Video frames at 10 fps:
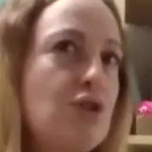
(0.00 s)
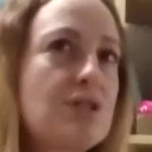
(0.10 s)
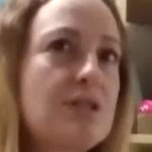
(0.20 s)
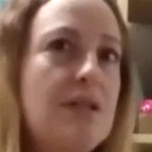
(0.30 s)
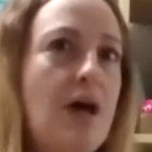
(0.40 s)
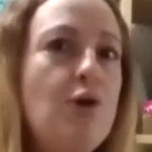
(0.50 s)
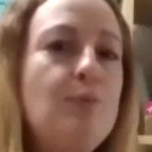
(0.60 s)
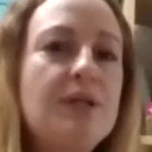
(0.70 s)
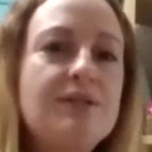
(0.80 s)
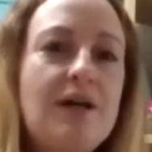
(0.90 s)
just
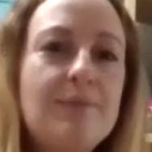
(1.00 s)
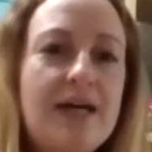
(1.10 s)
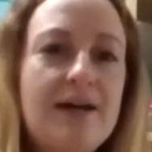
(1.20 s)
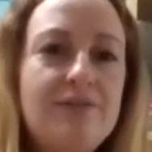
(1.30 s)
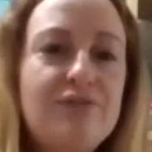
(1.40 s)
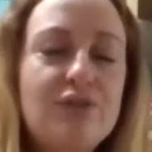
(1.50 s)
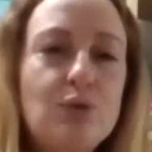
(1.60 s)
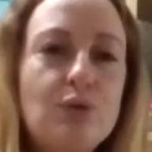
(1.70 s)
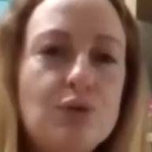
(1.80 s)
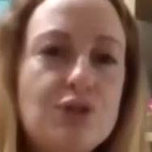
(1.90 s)
opened up that
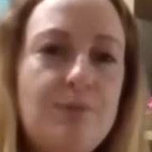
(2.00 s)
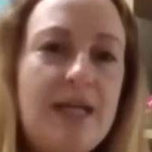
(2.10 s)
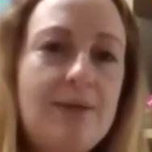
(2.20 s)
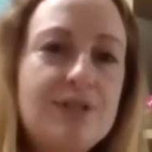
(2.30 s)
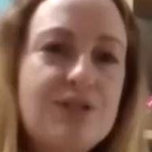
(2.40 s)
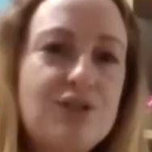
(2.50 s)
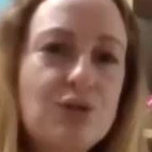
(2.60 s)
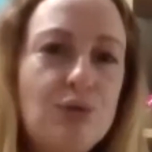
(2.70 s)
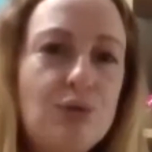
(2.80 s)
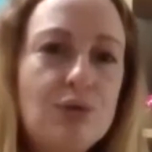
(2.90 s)
floor to be able to
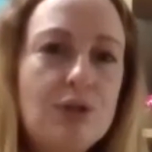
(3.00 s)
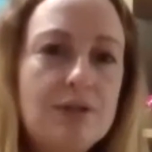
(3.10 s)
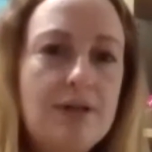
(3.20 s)
talk.